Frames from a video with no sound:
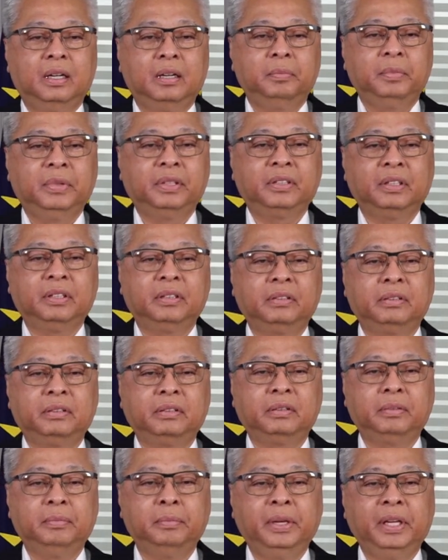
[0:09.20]

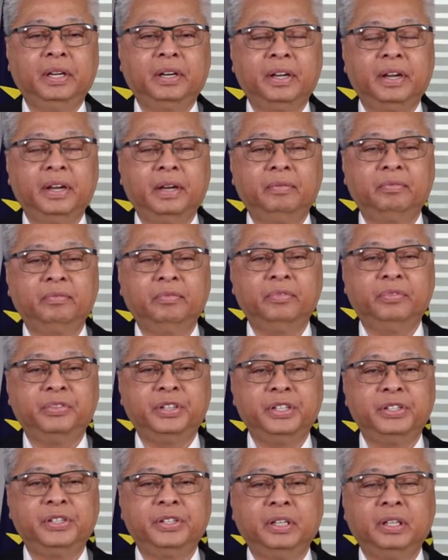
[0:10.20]
Mrs. Miriam
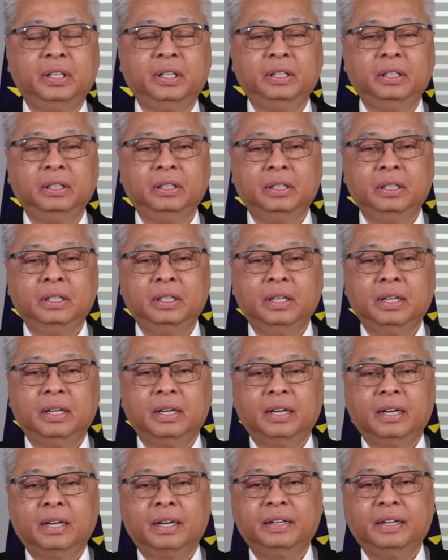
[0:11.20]
Fisher,
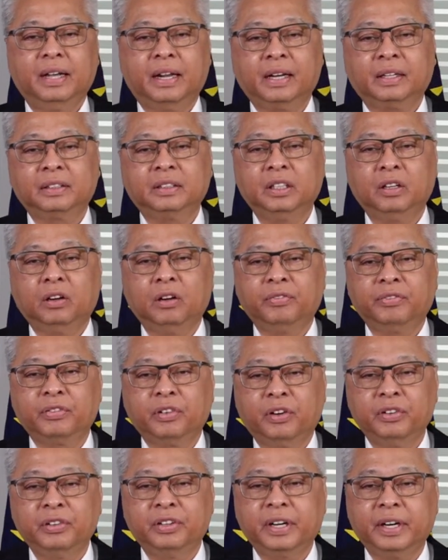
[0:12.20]
Director of
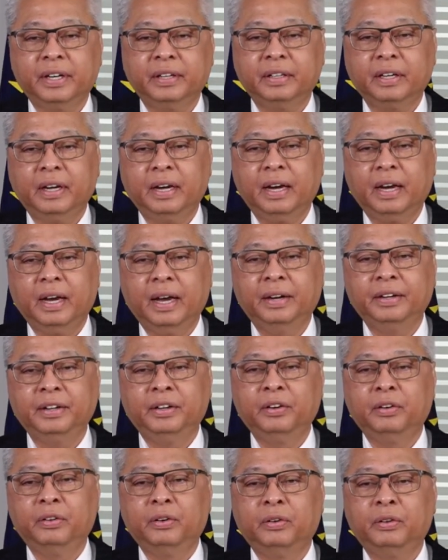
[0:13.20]
Konrad
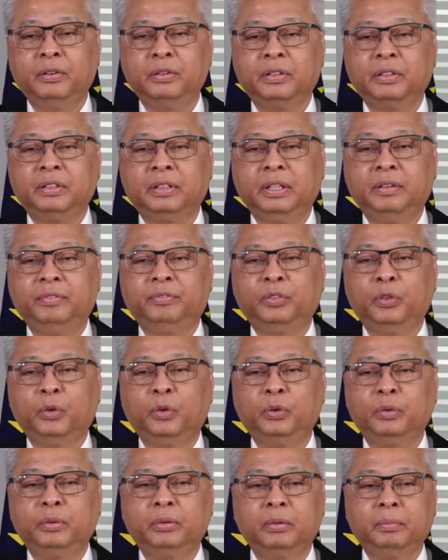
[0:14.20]
Adenauer
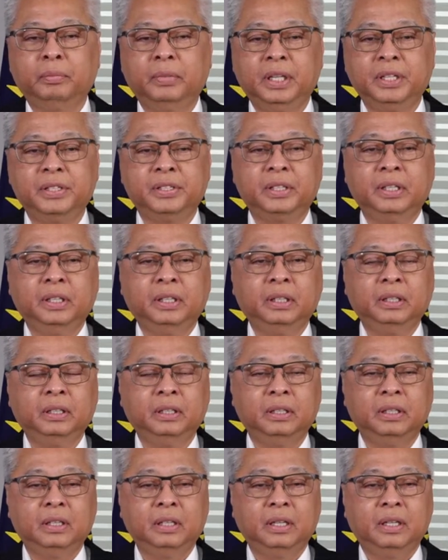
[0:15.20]
Stiftung Malaysia,
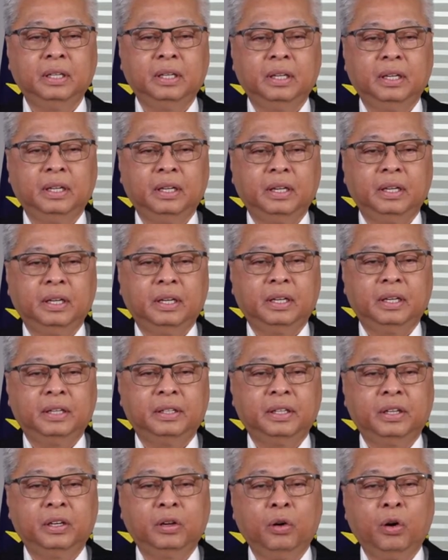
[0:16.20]

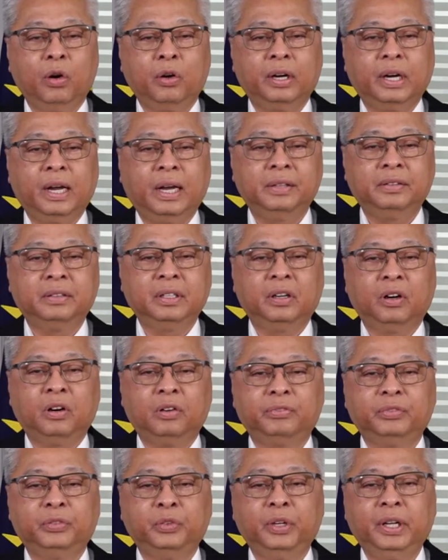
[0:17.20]
the co-organizer
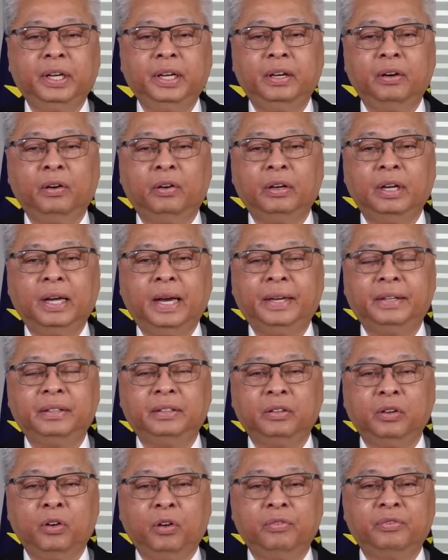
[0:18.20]
of today's
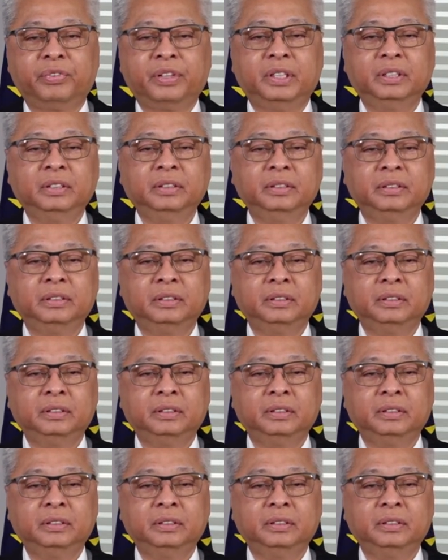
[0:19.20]
online conference,